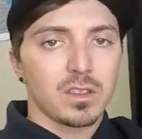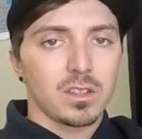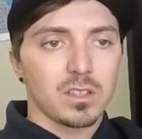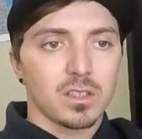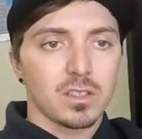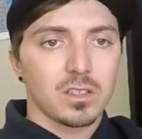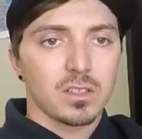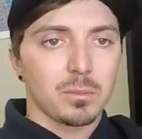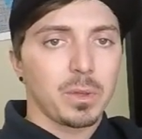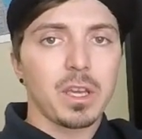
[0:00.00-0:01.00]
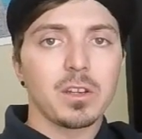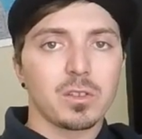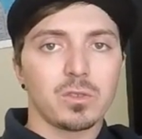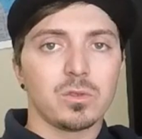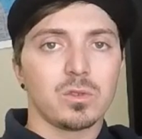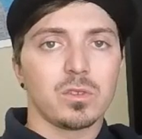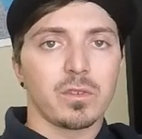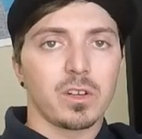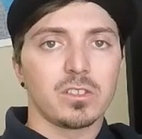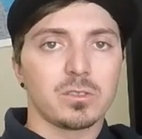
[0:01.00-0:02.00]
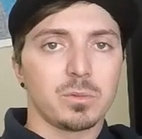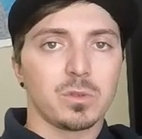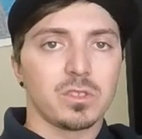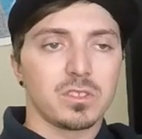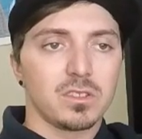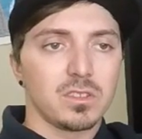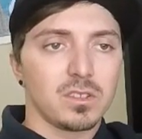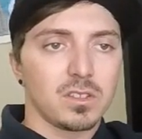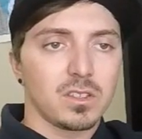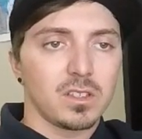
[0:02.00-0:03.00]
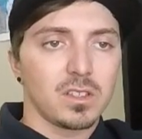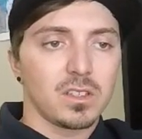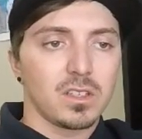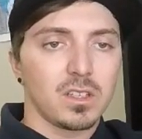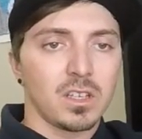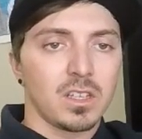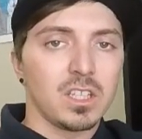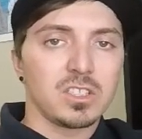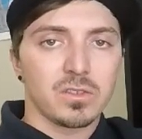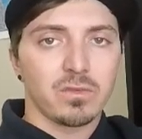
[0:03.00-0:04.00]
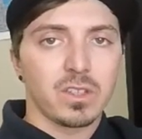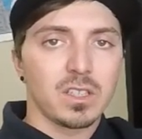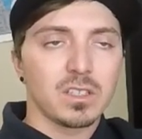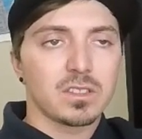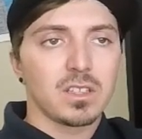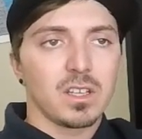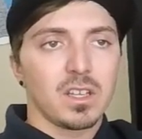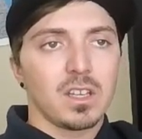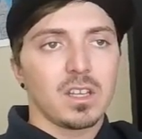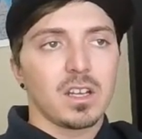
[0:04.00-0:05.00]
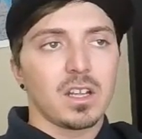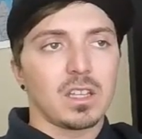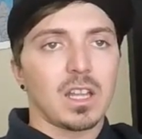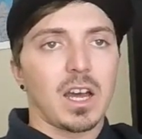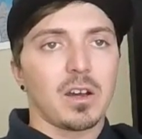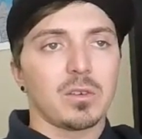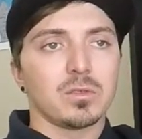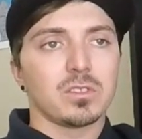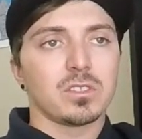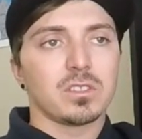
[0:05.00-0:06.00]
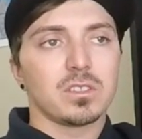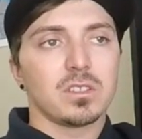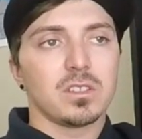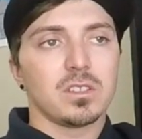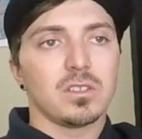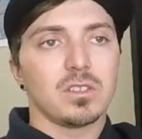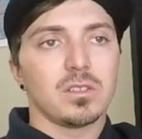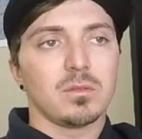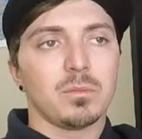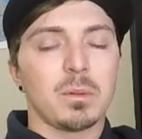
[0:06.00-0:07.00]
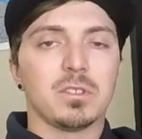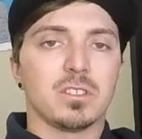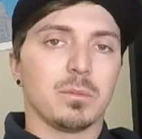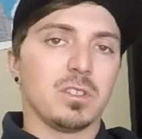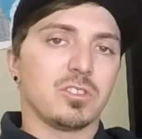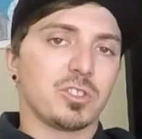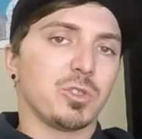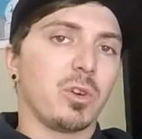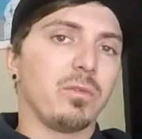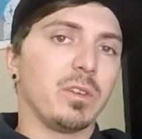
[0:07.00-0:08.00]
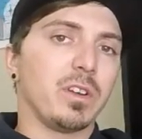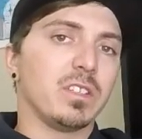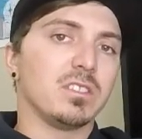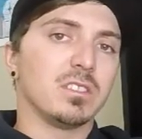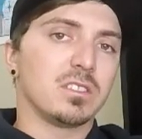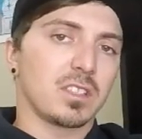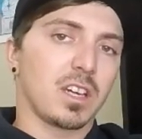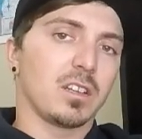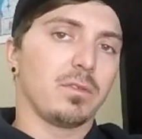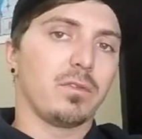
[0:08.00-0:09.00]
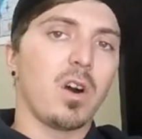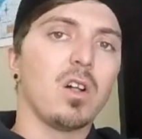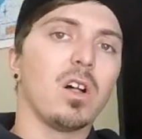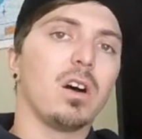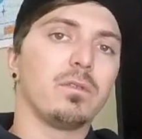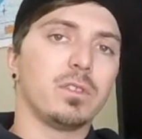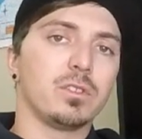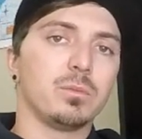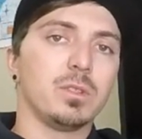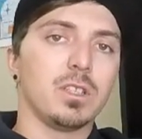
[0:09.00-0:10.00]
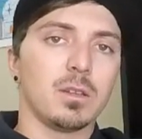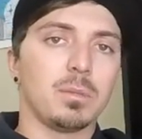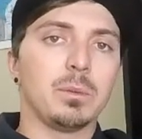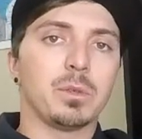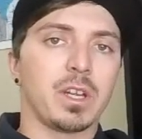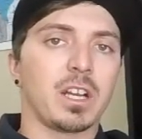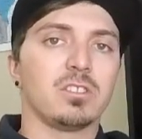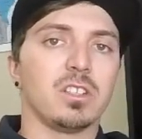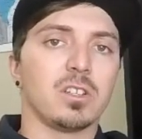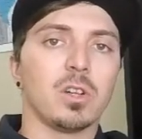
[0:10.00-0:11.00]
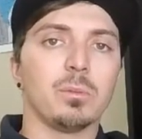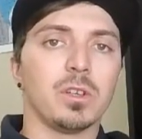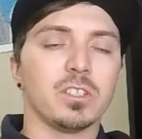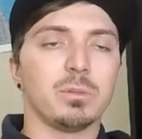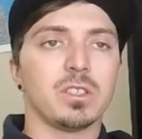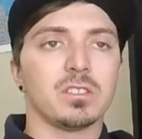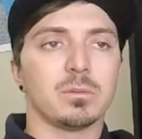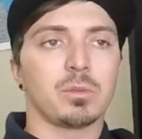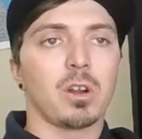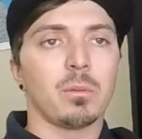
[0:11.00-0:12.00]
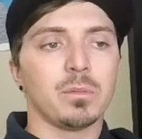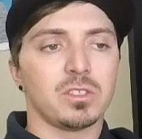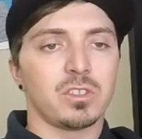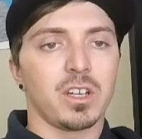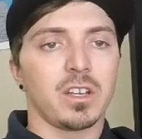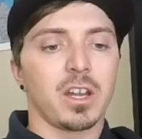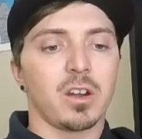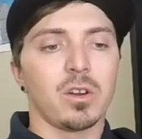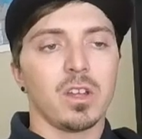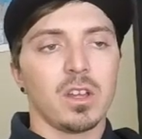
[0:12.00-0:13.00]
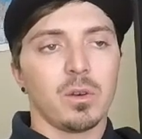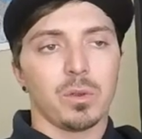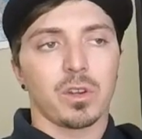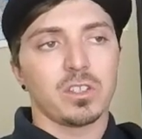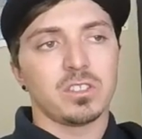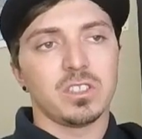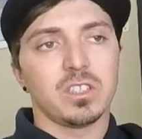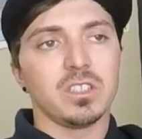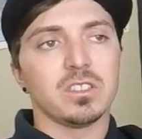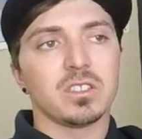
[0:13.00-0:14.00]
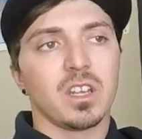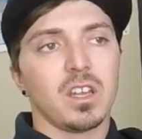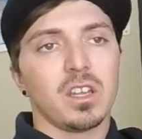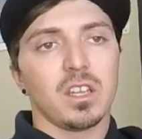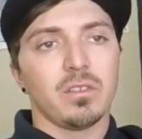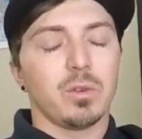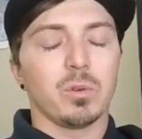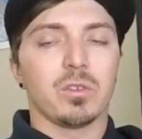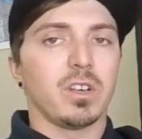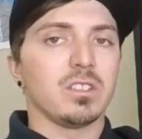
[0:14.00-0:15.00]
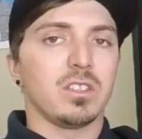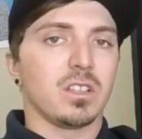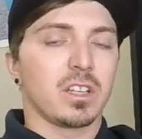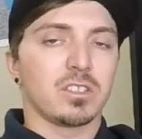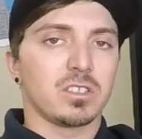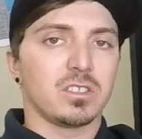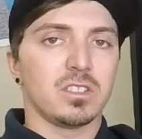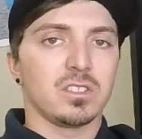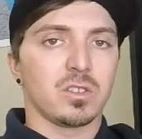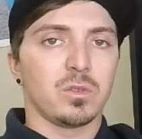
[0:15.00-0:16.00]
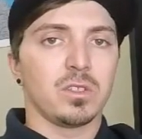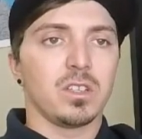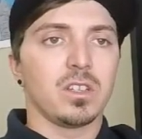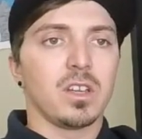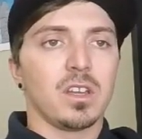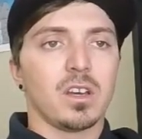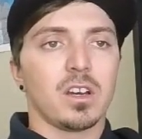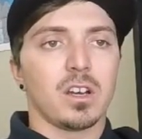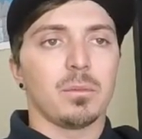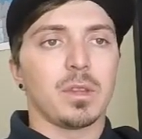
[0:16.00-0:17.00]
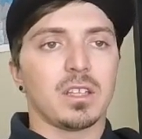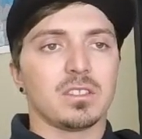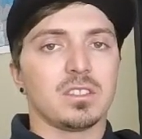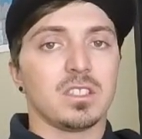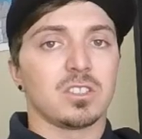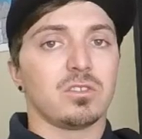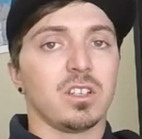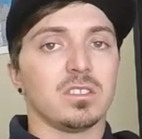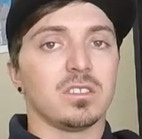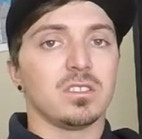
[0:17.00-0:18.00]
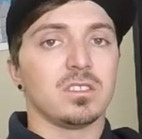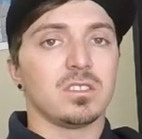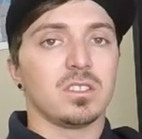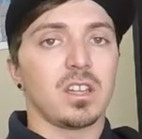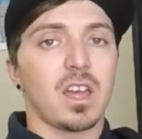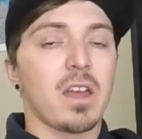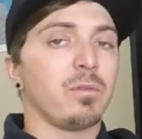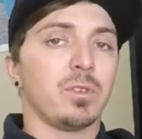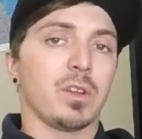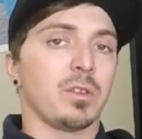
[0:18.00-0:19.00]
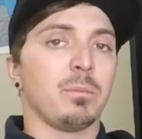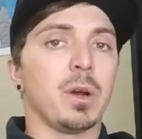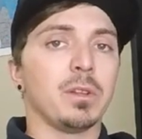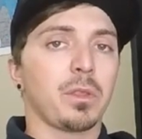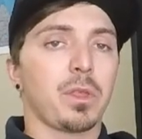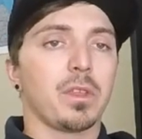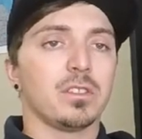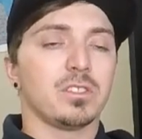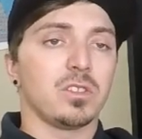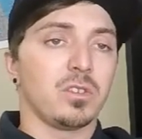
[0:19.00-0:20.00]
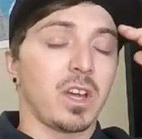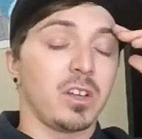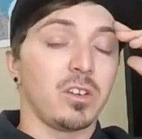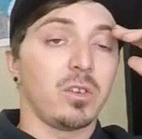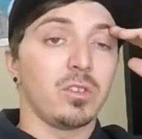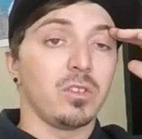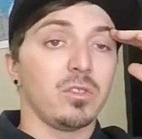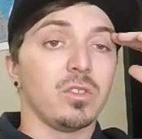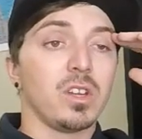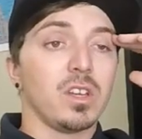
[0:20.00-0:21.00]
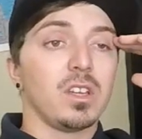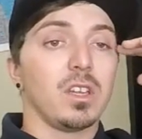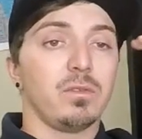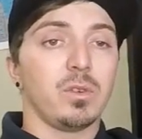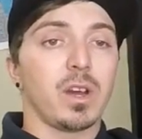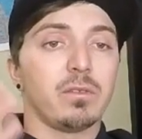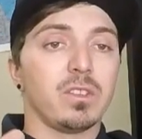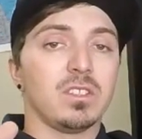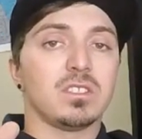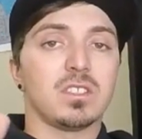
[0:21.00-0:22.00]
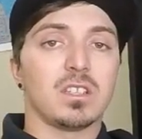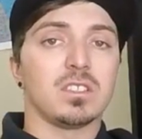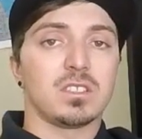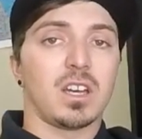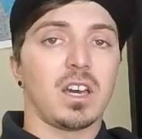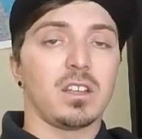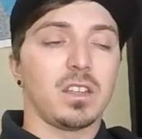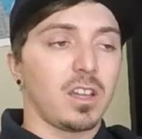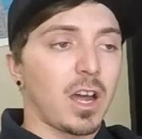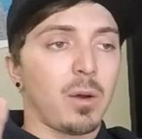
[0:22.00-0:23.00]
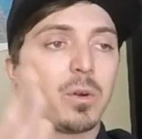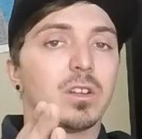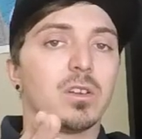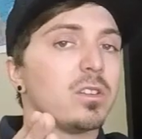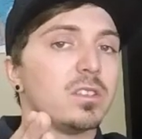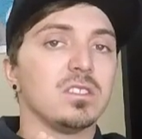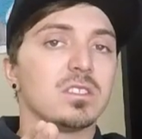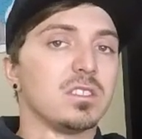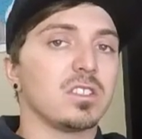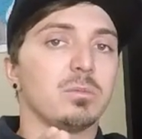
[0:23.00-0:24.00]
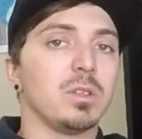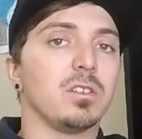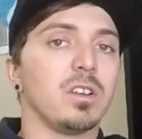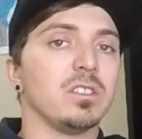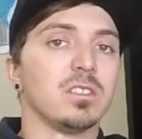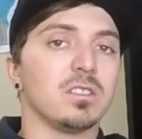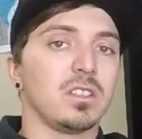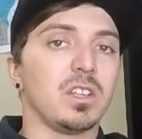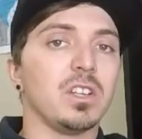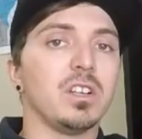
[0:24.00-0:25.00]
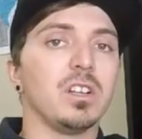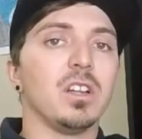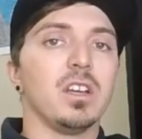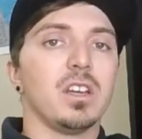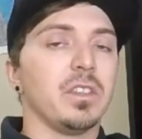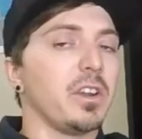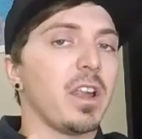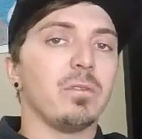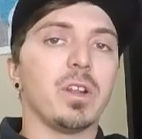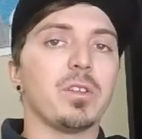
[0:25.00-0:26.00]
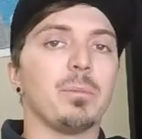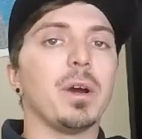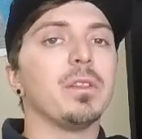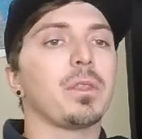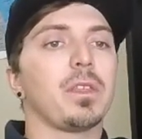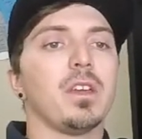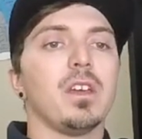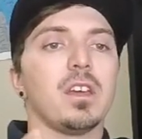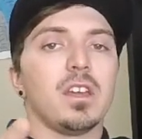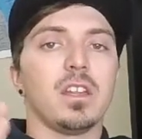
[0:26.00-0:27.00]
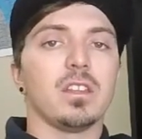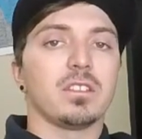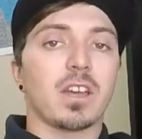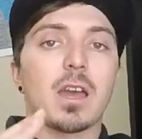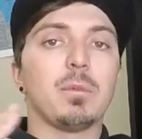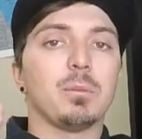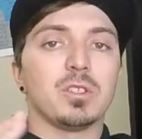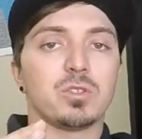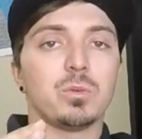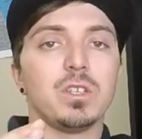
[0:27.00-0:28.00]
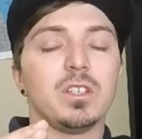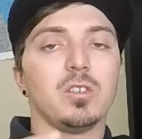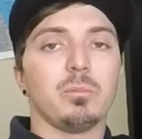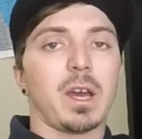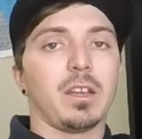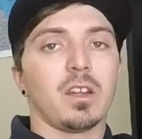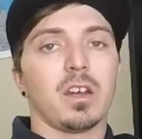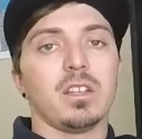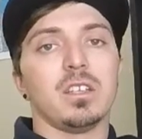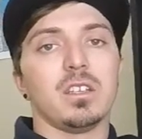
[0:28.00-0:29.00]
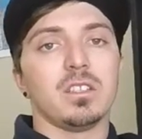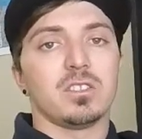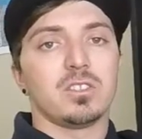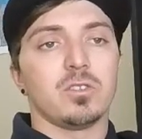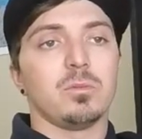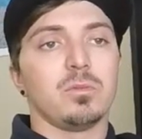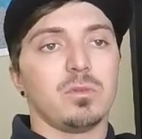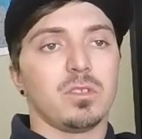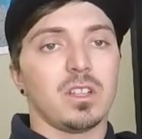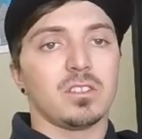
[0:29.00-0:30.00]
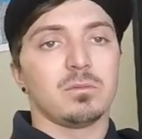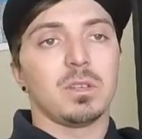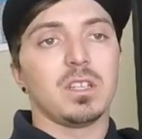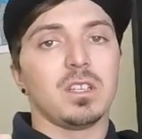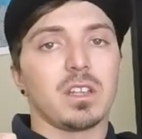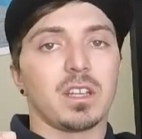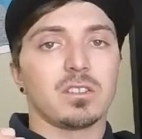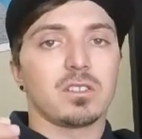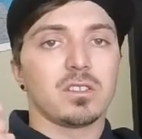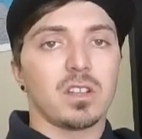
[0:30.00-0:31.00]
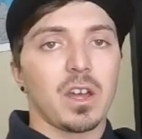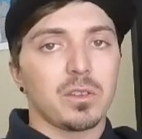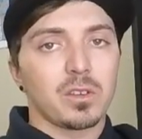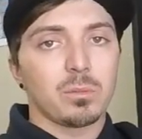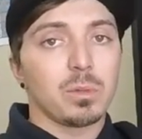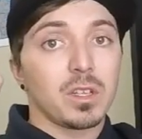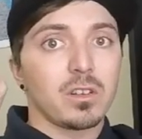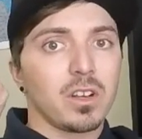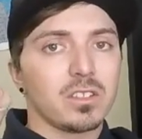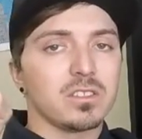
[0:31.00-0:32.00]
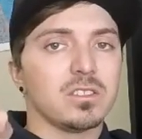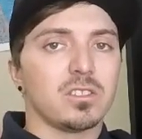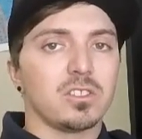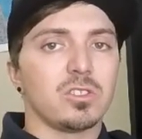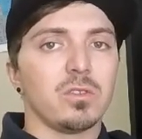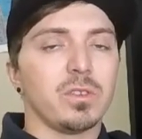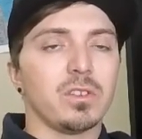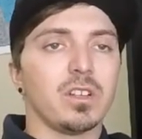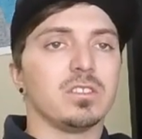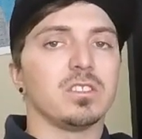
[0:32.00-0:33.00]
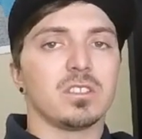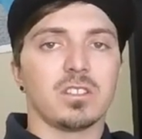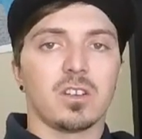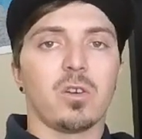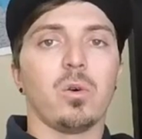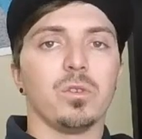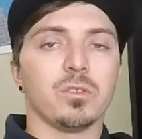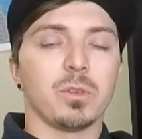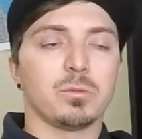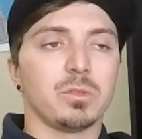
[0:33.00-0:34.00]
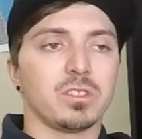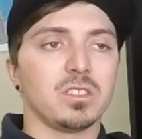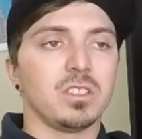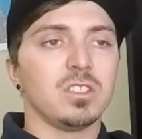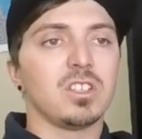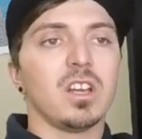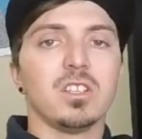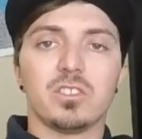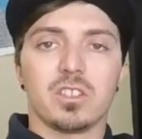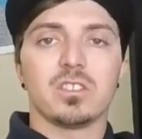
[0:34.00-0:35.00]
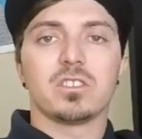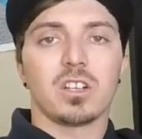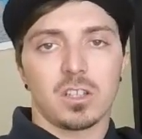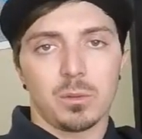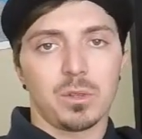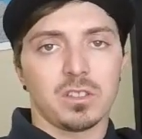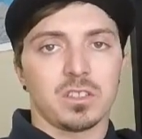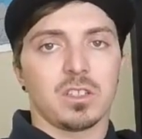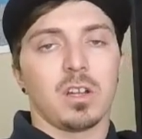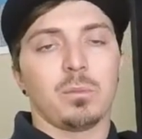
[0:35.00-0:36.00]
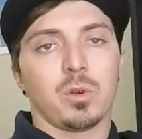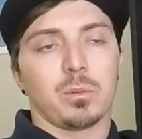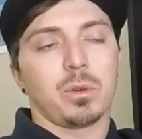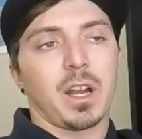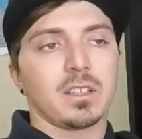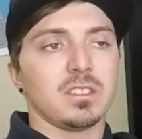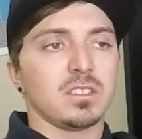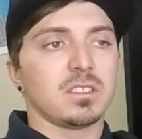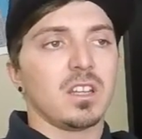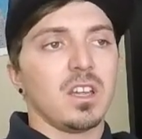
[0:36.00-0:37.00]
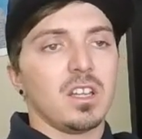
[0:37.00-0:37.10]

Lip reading: the pinnacle of our sport in each event allows maybe some of these trophy races to kind of fall off a little bit and people to actually club race, because the problem is right now with our series, if you were to race the electric series only, that's 6 races every other month. So now if you have these set aside that I want to go to these 6 big races a year, and they're every other month, and the time in between you might not hit as many like other big races or trophy races because they don't hold as much prestige. So you're going to start club racing a lot more to practice.